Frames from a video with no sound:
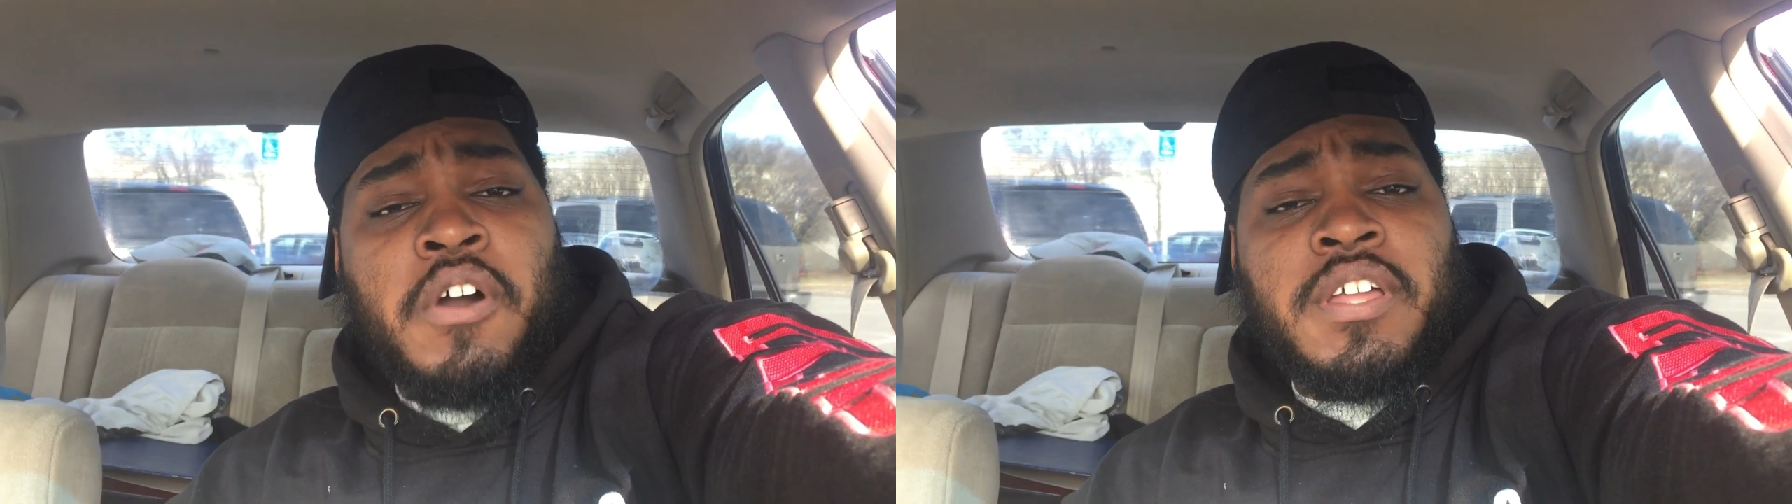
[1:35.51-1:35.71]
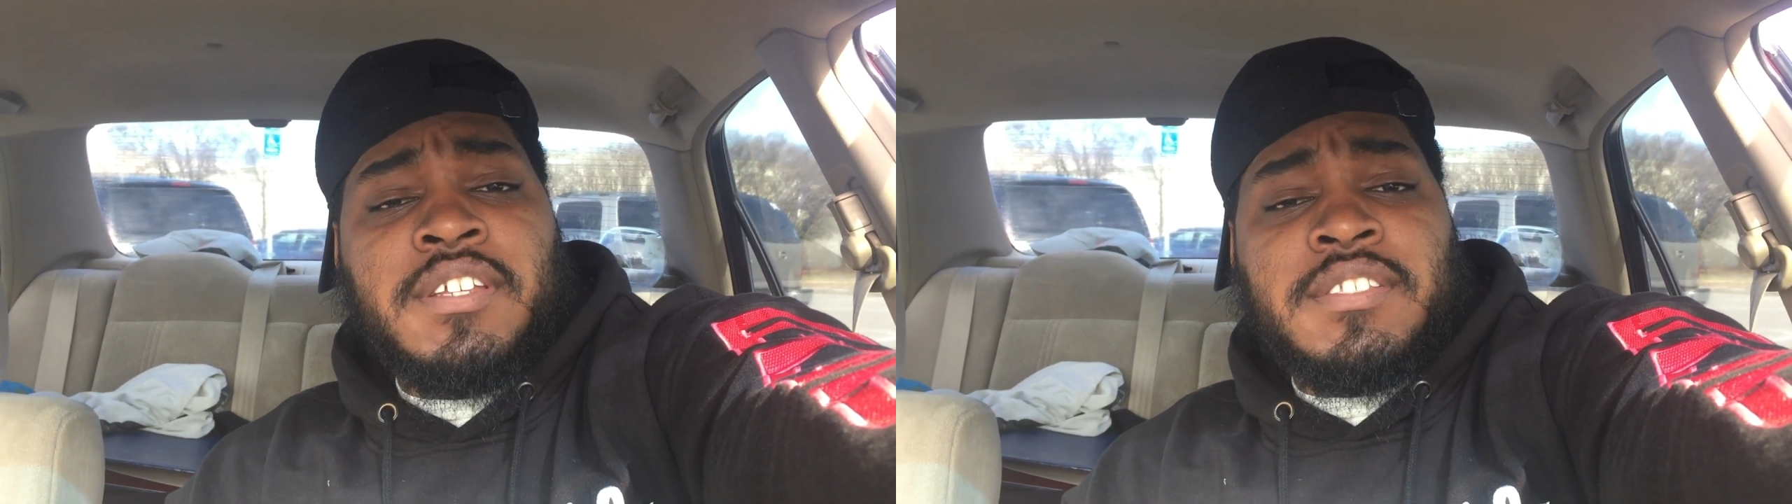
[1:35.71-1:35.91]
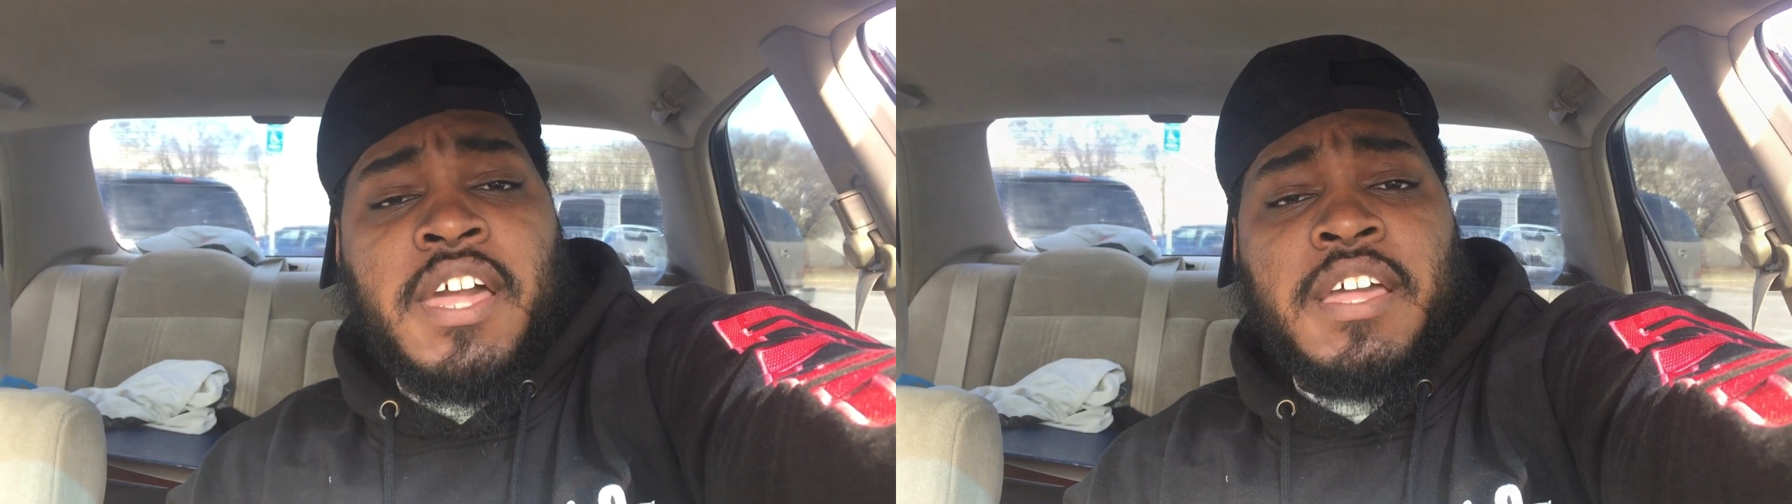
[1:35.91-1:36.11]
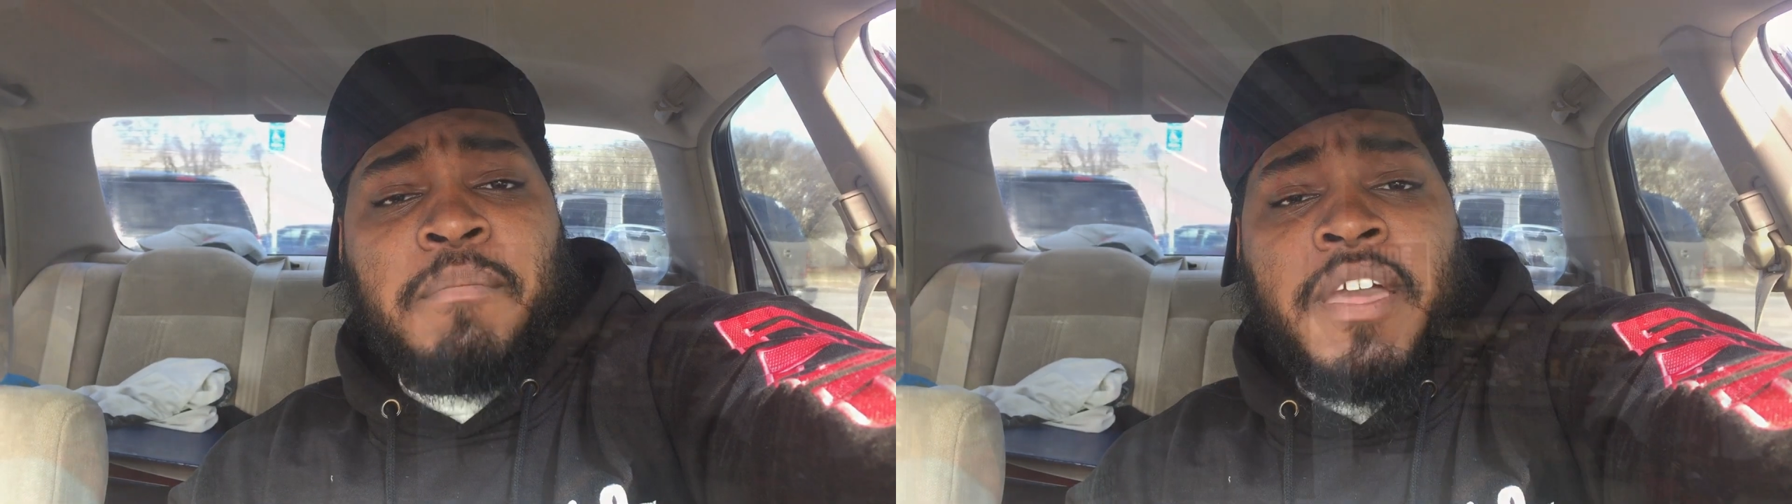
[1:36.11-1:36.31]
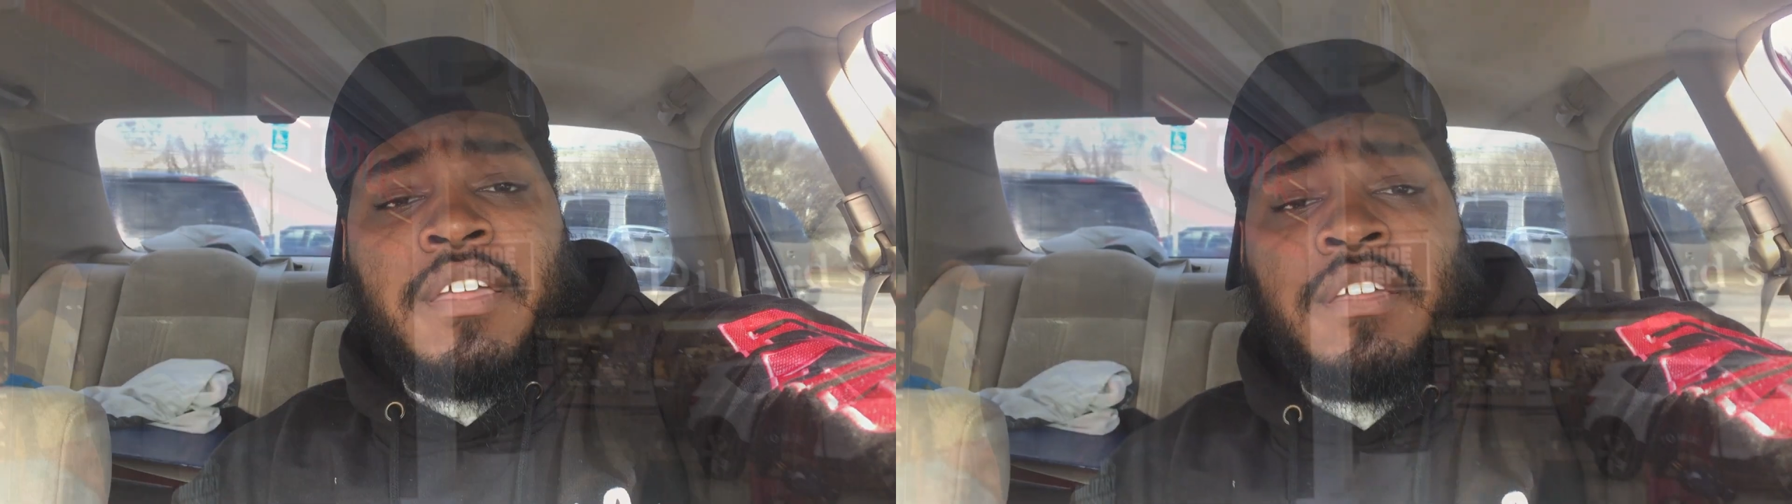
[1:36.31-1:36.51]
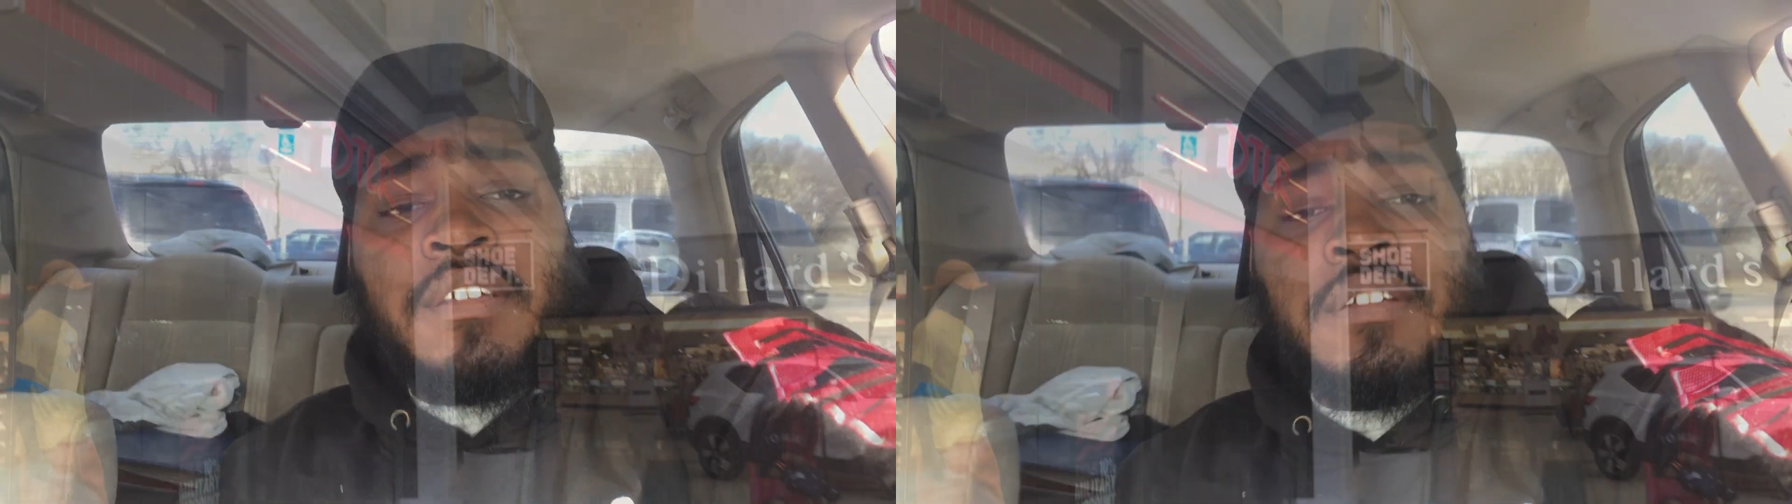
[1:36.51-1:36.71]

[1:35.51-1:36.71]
walk in this thing, man.